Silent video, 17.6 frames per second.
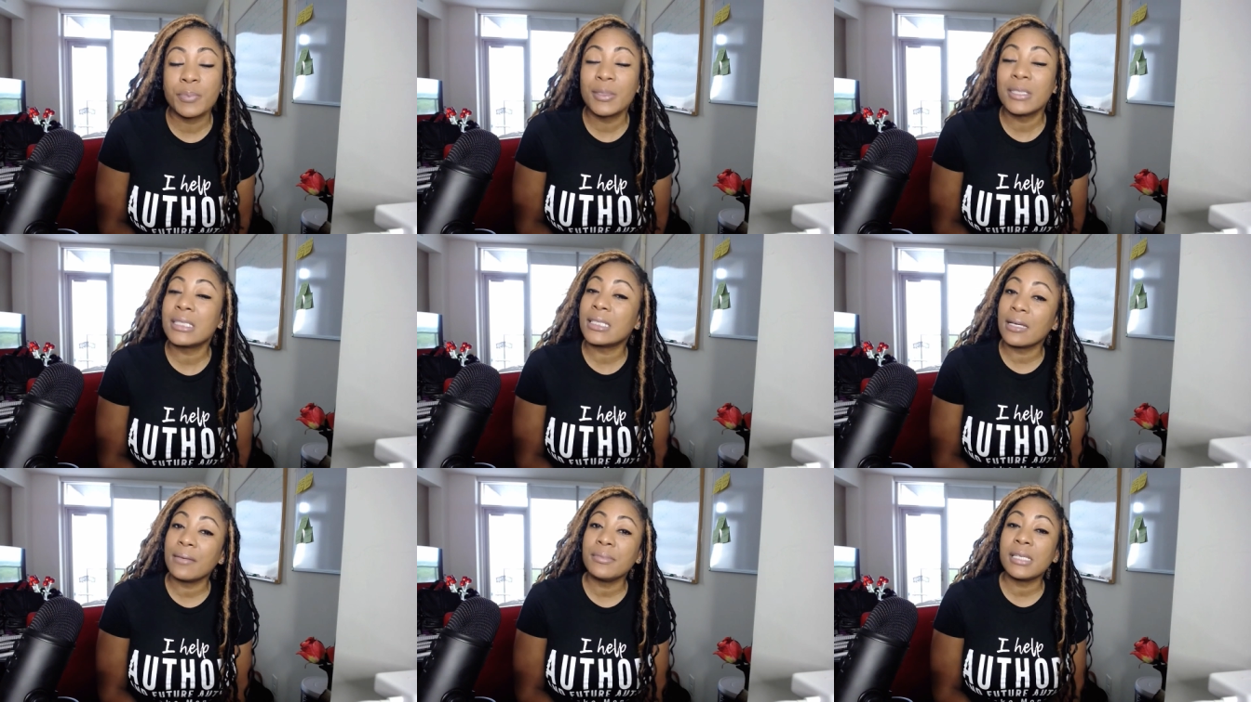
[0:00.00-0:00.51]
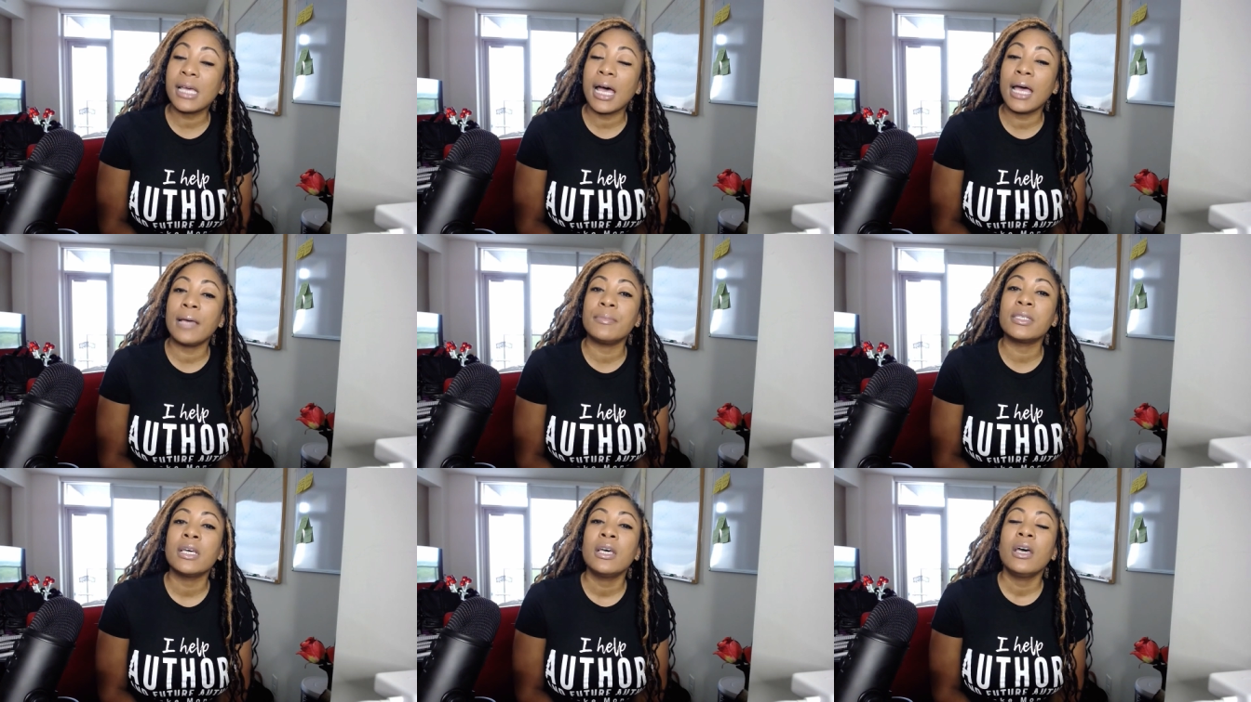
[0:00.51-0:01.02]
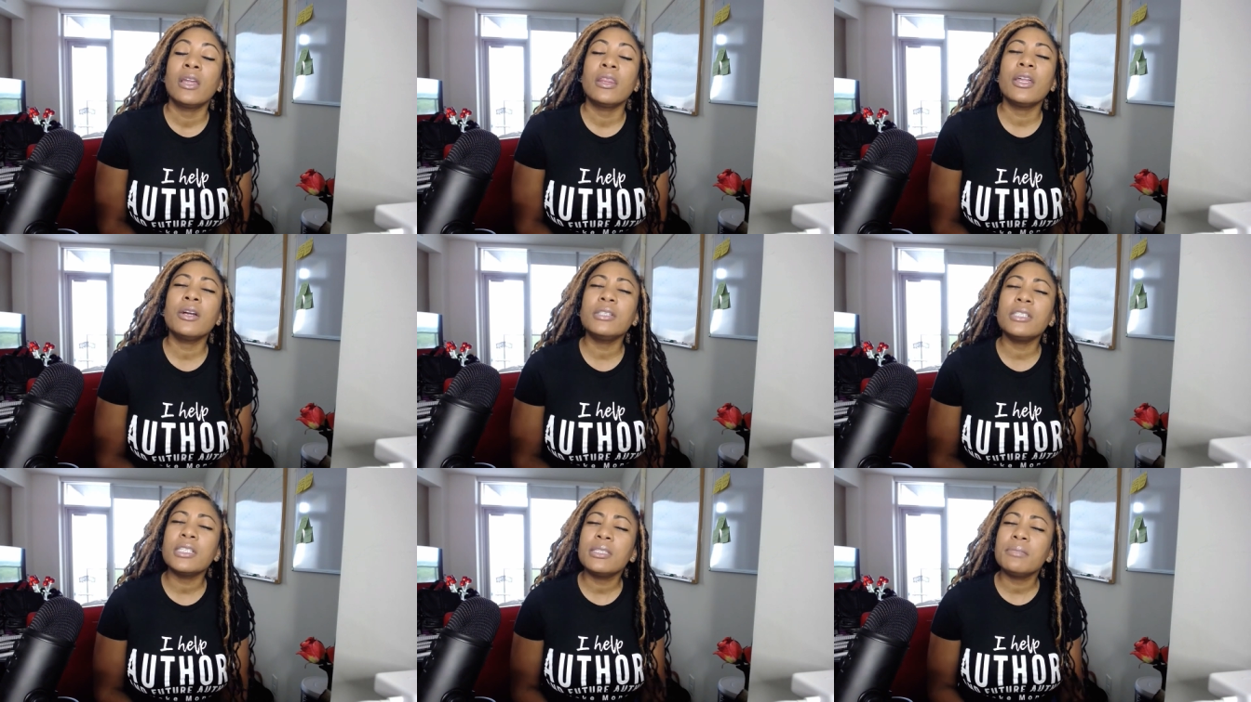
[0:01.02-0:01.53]
but sometimes
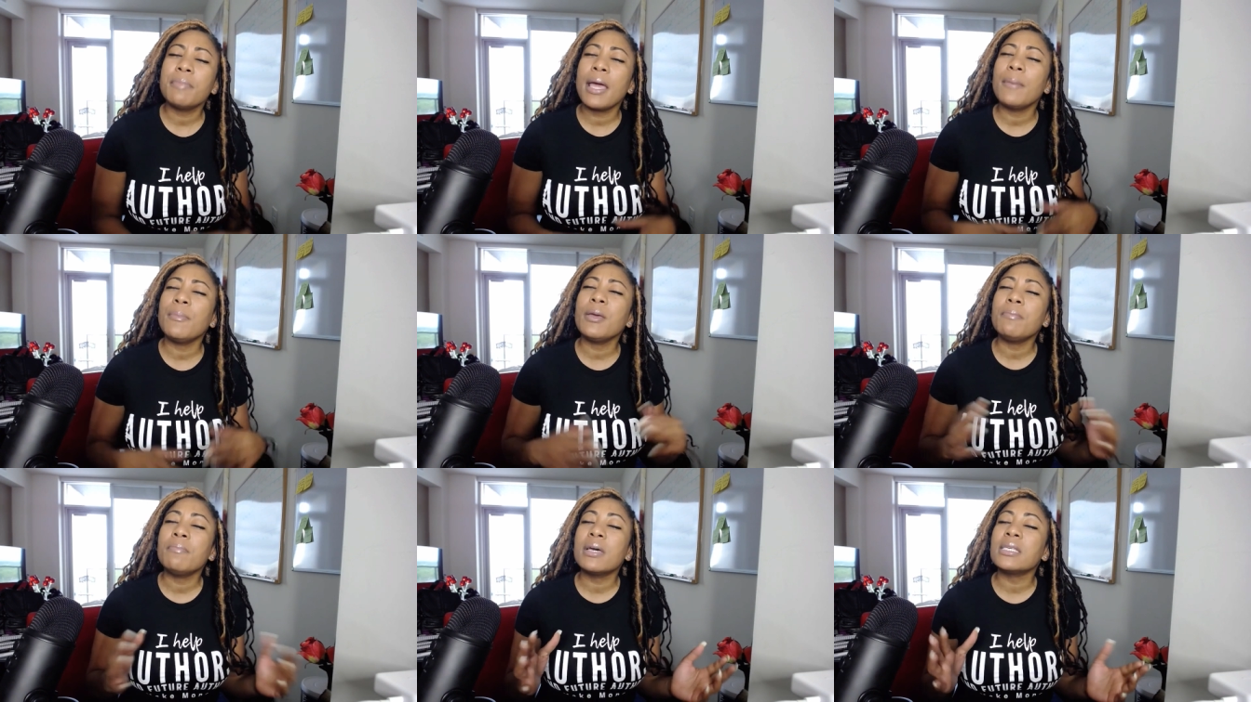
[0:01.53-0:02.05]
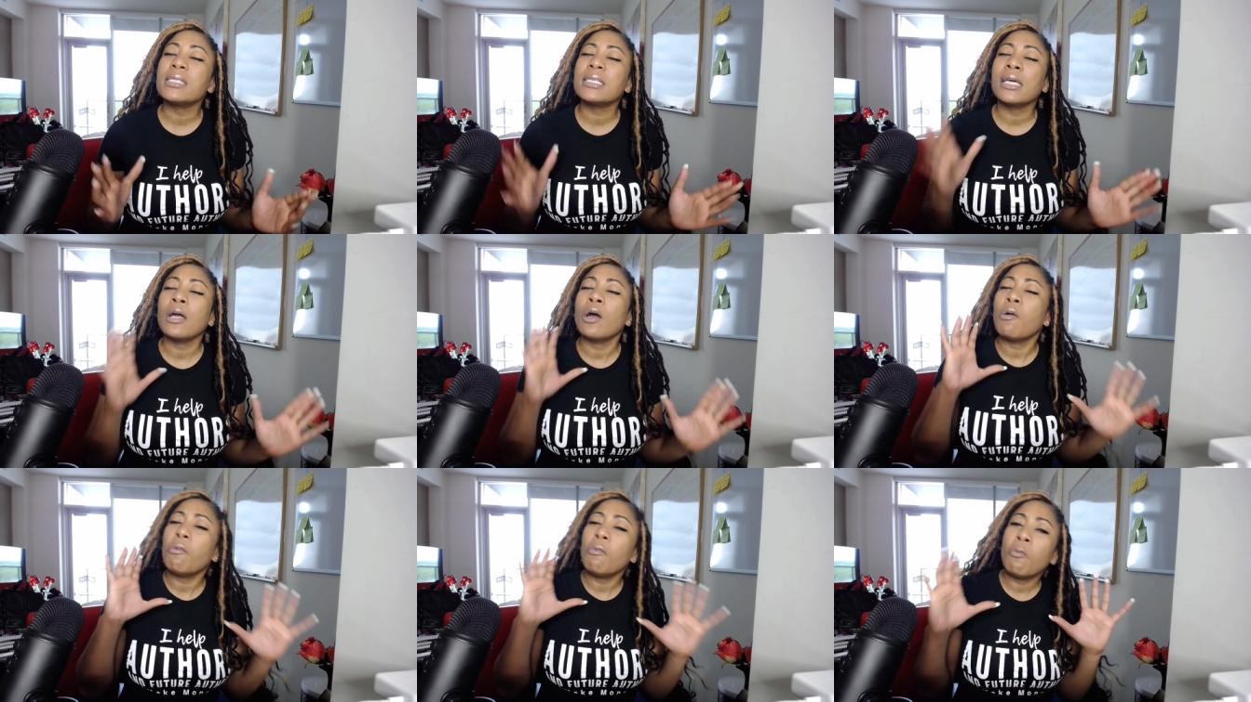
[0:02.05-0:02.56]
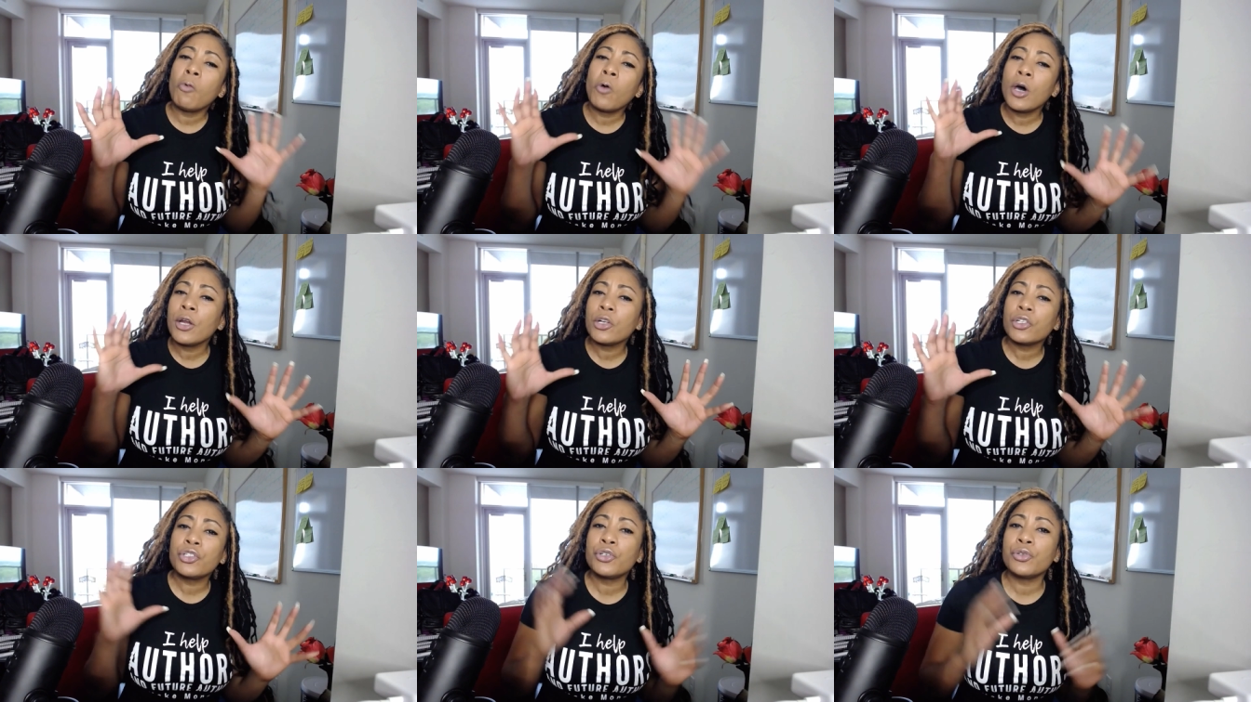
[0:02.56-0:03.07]
they're just maybe missing
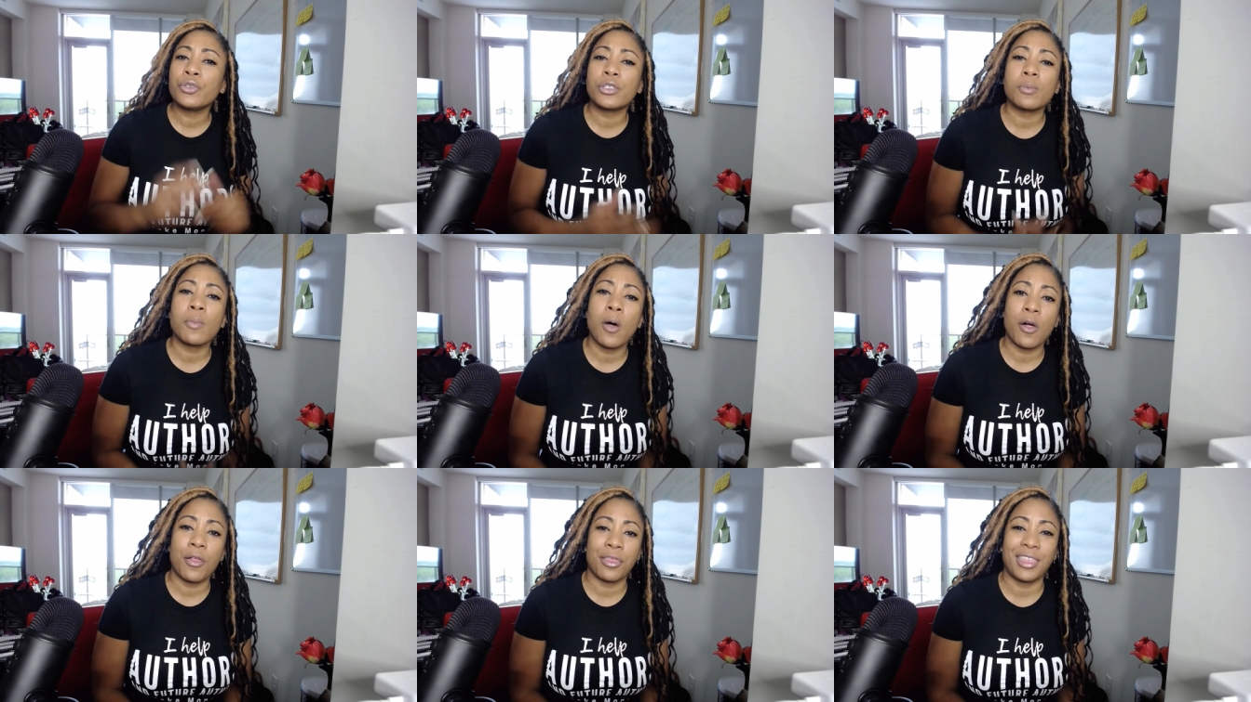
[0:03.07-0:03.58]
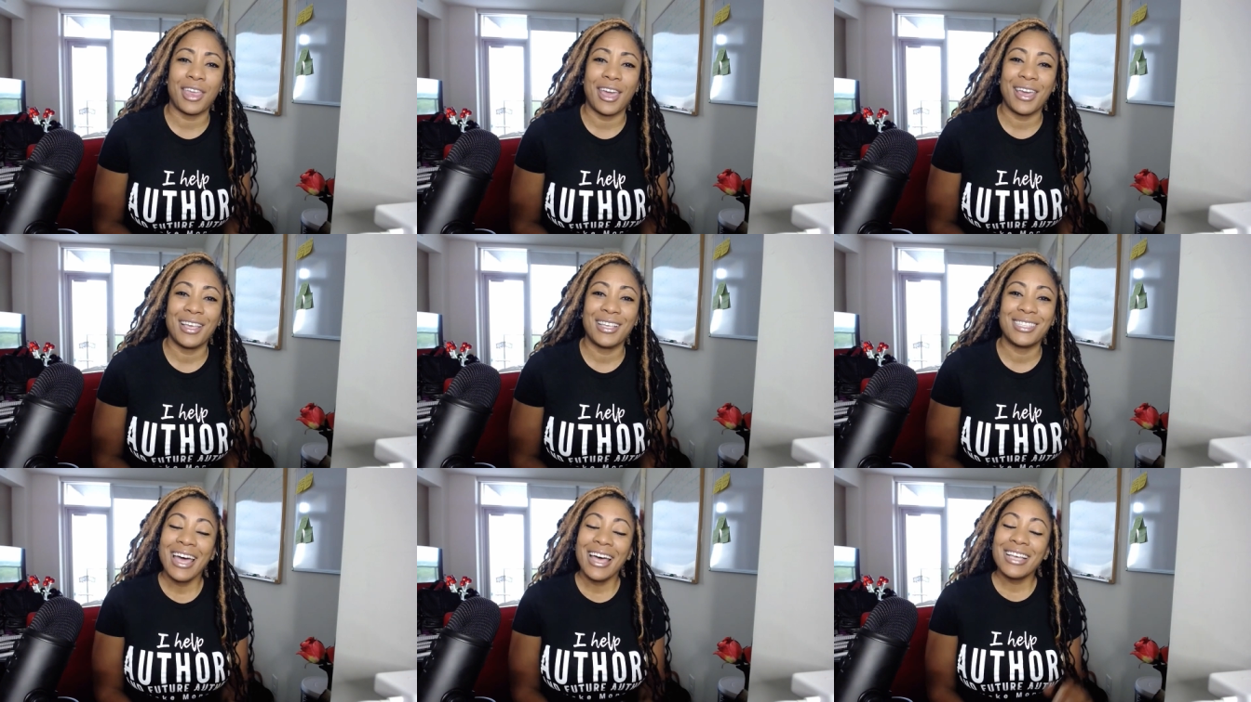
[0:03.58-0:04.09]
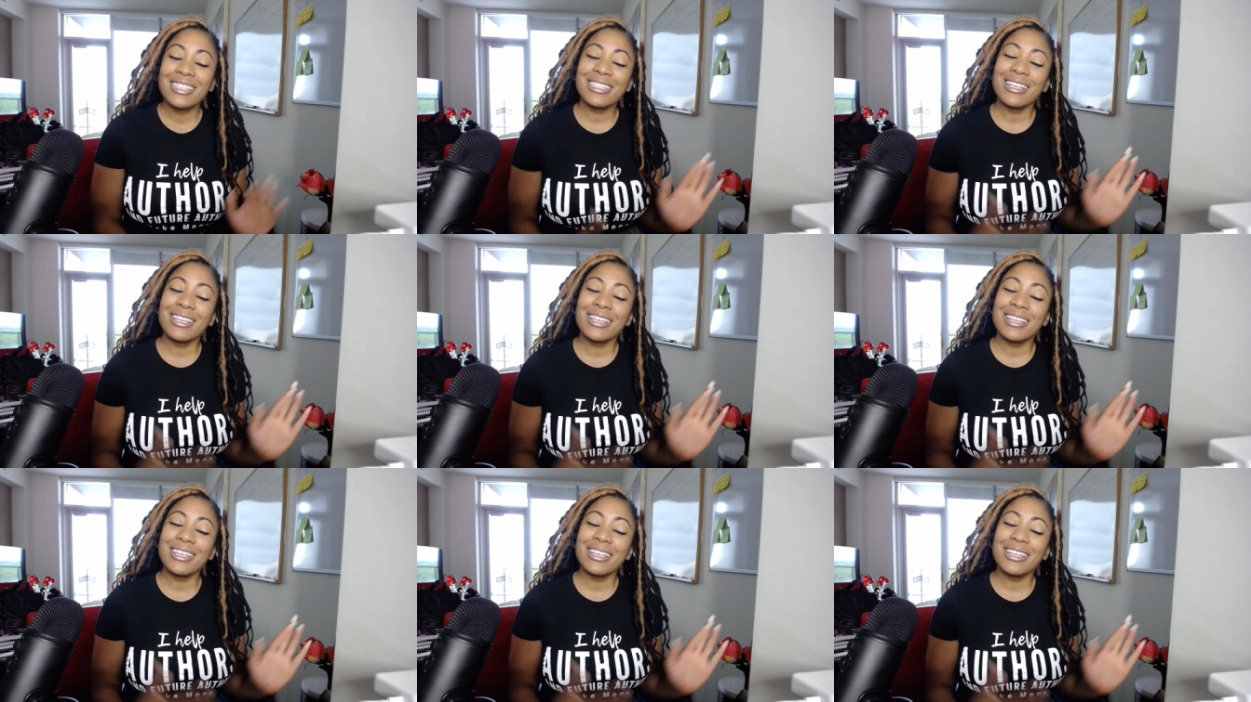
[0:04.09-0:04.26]
one or two two small things.